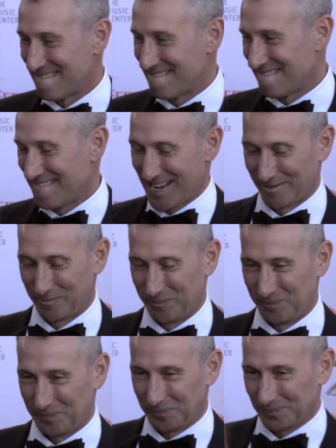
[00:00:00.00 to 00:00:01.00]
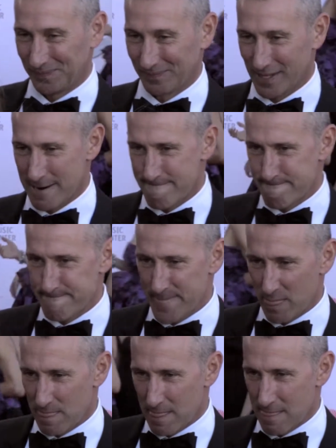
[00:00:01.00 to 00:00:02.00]
So, what's it like coming here every
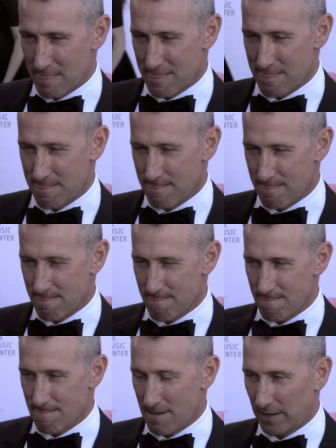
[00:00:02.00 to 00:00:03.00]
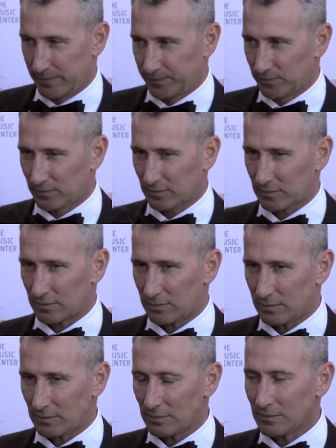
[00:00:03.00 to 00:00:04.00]
year and seeing this event happen for the past
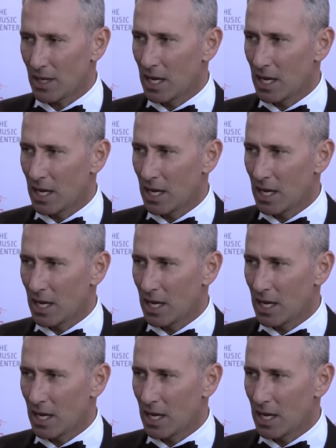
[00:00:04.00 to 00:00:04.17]
four years?